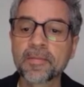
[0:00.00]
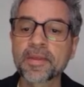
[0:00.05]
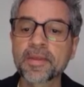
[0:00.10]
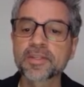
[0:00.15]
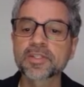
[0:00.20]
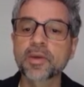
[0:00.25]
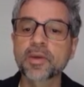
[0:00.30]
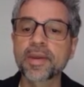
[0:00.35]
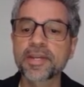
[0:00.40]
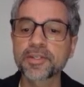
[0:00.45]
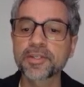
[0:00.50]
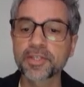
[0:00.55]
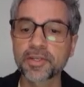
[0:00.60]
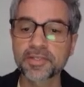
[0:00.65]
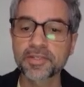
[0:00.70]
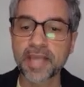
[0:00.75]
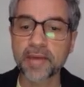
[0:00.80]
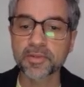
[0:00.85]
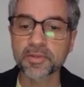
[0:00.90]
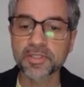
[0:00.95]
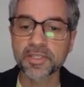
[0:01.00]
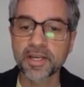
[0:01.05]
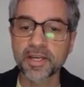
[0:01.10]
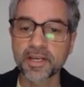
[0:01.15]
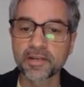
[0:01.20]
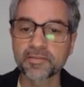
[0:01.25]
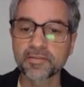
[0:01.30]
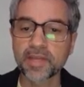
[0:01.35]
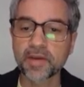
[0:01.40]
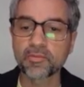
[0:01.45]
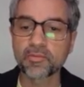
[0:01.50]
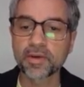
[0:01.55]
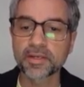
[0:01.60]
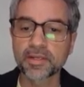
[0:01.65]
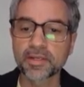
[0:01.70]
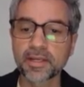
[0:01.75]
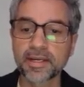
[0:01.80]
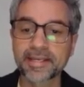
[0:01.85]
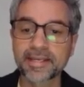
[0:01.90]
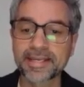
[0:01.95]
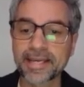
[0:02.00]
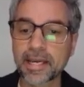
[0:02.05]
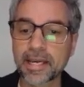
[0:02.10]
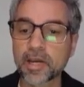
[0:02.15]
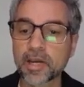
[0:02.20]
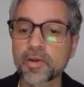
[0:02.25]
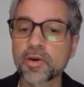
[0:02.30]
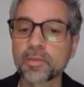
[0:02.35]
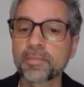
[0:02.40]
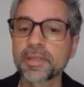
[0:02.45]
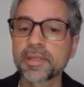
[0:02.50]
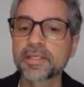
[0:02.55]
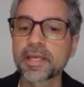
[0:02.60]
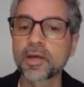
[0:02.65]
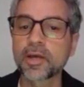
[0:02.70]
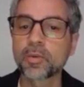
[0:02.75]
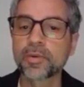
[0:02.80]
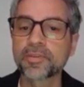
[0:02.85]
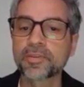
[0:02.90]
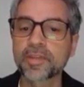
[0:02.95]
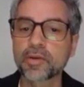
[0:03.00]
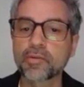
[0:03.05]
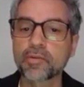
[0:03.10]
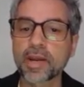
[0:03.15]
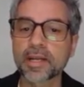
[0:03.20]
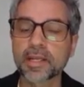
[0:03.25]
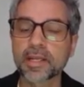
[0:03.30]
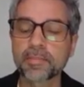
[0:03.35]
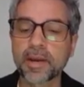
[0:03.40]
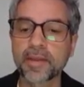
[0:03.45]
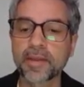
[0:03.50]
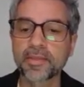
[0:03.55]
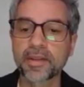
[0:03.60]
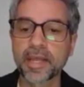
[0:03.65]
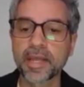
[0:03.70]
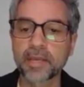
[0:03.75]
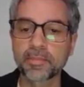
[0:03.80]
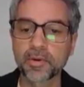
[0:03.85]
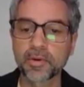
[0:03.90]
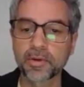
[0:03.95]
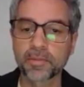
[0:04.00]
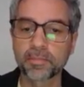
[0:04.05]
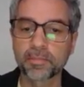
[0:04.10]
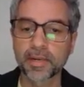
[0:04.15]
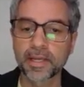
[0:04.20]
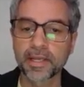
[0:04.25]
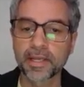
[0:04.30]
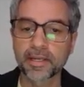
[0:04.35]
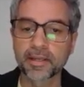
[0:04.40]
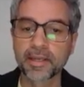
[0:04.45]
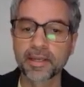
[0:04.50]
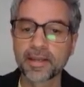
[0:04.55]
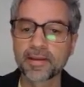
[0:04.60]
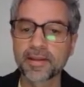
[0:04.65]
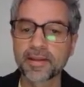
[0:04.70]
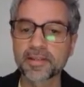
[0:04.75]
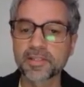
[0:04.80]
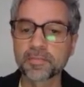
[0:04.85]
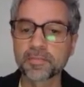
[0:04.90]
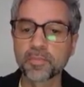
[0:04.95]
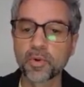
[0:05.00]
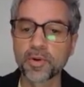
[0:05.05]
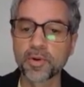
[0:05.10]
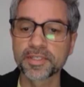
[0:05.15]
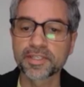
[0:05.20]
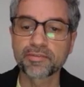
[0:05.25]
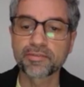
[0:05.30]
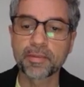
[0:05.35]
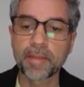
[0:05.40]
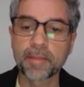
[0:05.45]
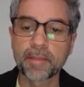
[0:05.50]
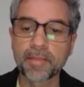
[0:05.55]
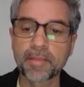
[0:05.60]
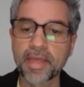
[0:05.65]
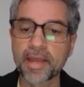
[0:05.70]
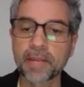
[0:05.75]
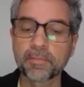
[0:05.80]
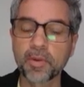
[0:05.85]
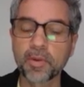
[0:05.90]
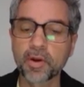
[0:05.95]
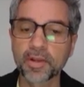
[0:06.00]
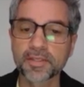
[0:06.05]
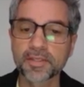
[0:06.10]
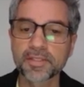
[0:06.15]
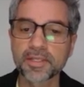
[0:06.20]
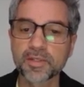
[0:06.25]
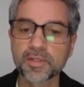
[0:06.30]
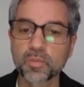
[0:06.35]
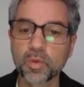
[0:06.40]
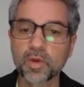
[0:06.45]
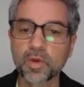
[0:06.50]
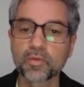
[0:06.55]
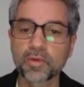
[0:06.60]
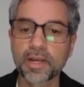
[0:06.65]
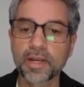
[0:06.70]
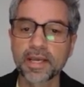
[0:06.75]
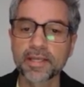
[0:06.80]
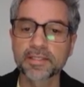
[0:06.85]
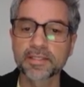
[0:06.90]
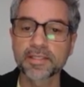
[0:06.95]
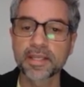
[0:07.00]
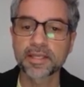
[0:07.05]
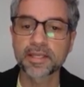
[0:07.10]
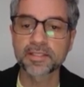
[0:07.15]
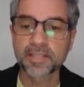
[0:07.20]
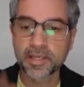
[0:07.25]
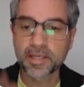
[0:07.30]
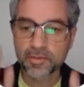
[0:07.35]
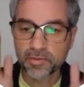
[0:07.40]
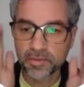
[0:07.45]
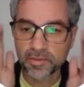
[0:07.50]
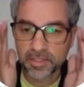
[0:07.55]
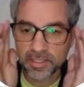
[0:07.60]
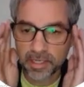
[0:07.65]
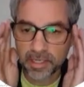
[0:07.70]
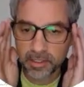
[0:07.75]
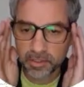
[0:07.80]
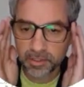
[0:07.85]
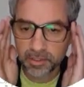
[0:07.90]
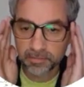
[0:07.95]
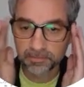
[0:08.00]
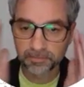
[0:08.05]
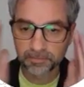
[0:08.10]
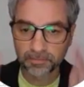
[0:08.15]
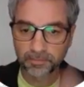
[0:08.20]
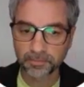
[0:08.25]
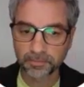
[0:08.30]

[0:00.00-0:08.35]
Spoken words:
So issues outside of that red line cannot be dealt with directly by the neighbourhood plan, and it's important to remember that any policies will relate to that central section.